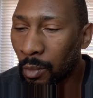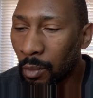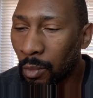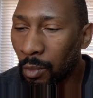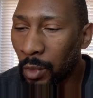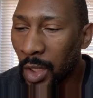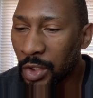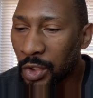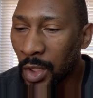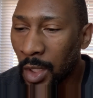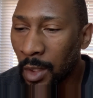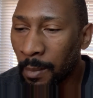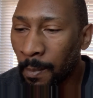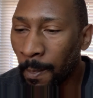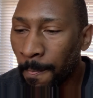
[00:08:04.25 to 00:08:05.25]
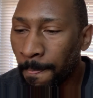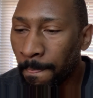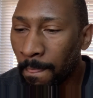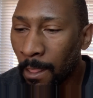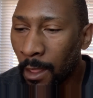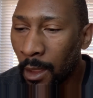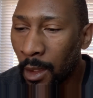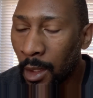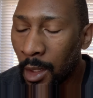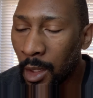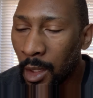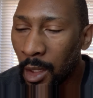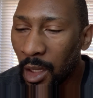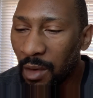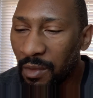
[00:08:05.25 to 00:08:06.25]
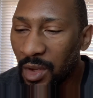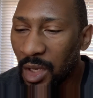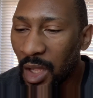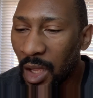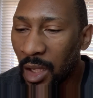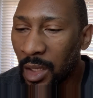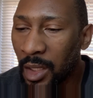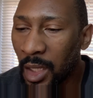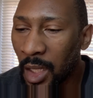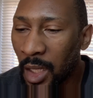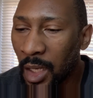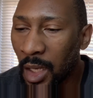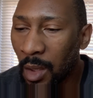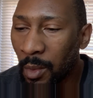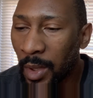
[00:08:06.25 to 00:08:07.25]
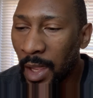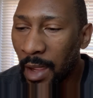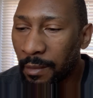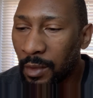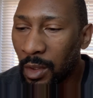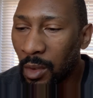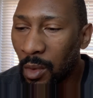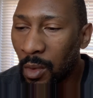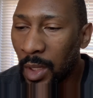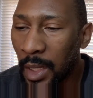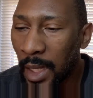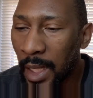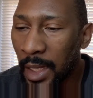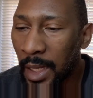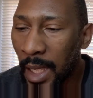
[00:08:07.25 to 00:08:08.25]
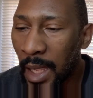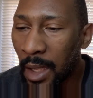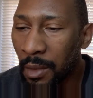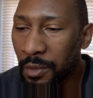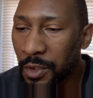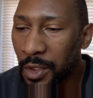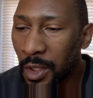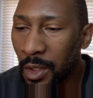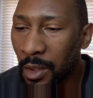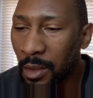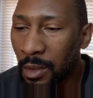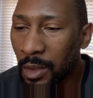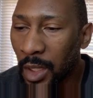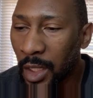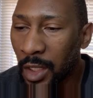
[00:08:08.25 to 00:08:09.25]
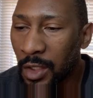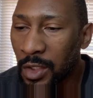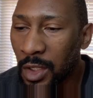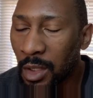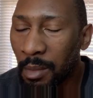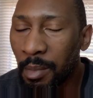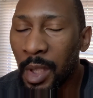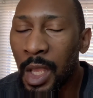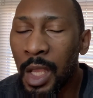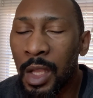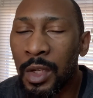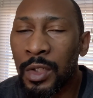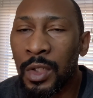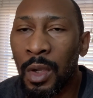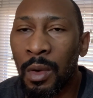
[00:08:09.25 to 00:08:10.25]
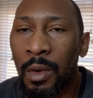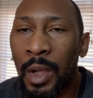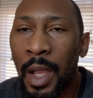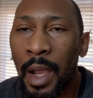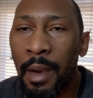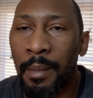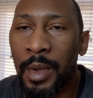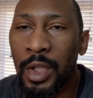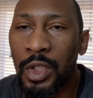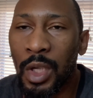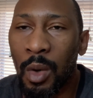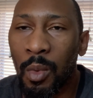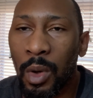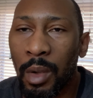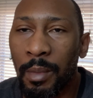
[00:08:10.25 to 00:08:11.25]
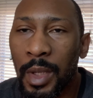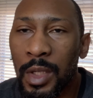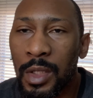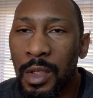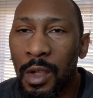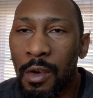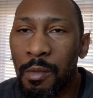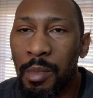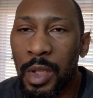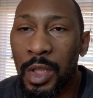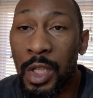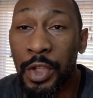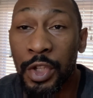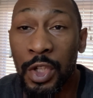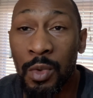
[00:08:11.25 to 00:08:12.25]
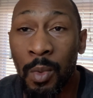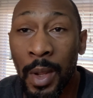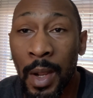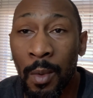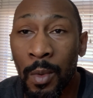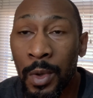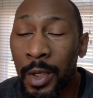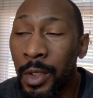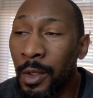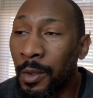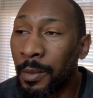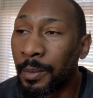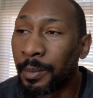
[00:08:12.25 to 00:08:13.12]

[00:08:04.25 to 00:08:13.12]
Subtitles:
Resting. Every now and then, I would have to go and lay down still. I guess it depends on how much I work myself, but this is what I want to do.